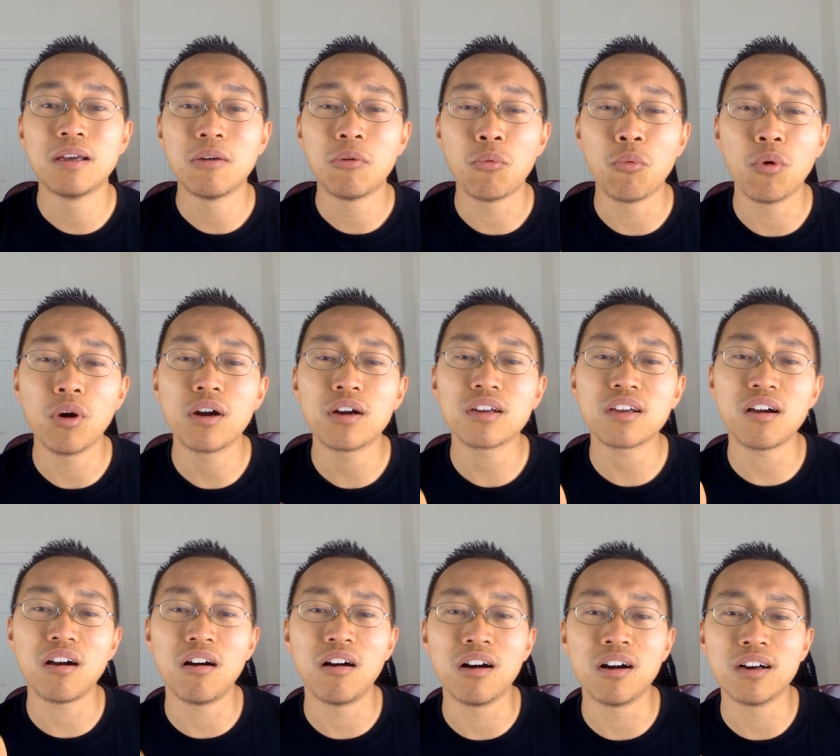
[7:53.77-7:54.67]
work
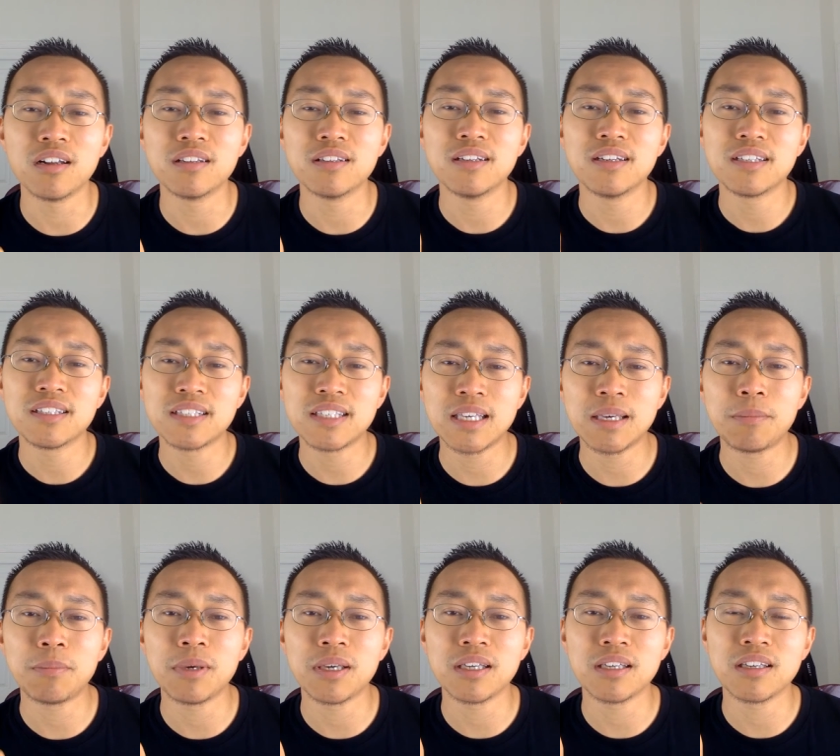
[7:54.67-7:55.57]
on
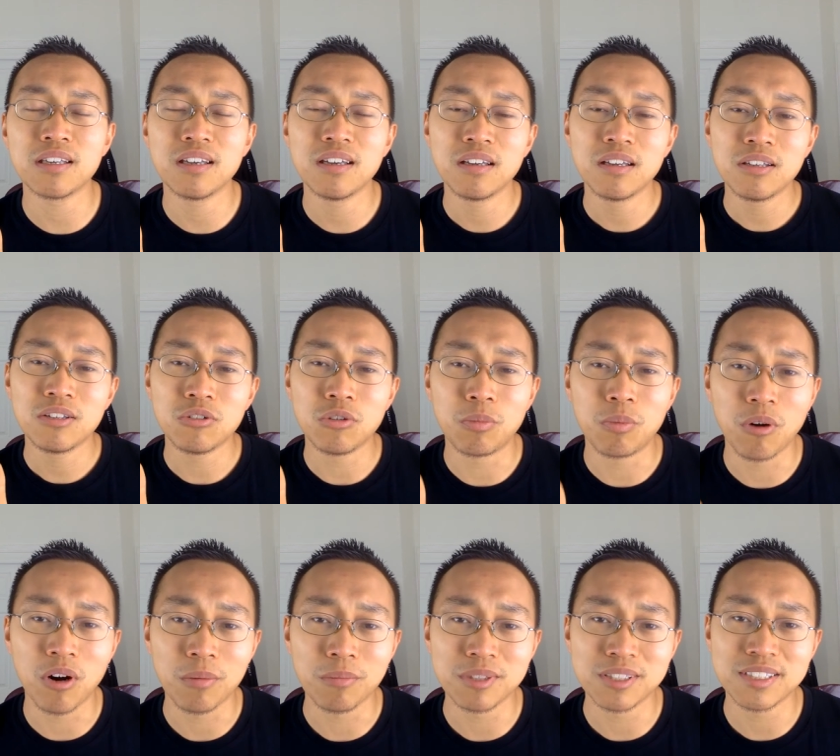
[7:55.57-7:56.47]
keeping your
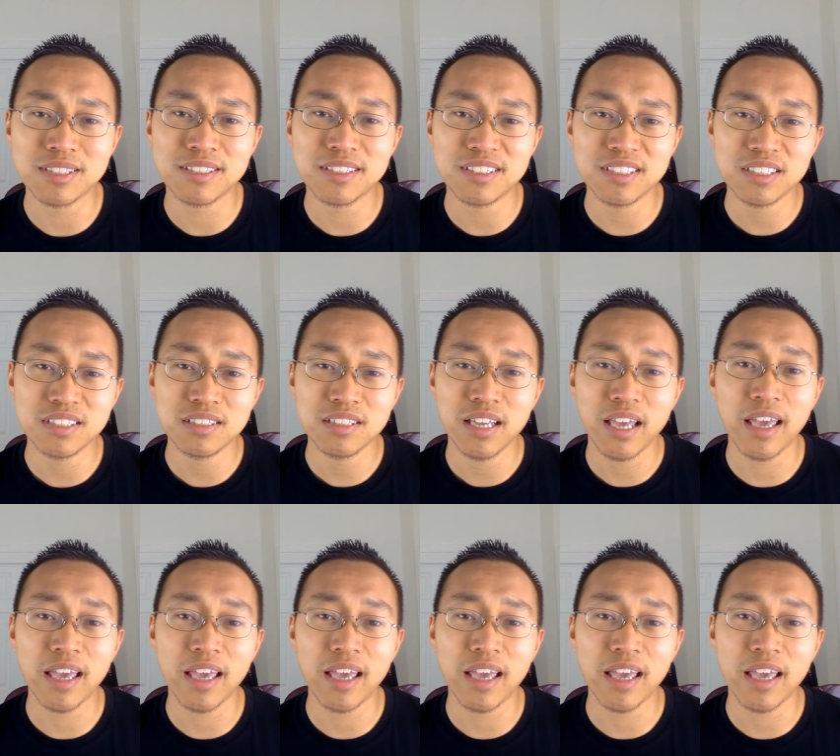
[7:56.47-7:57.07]
promises,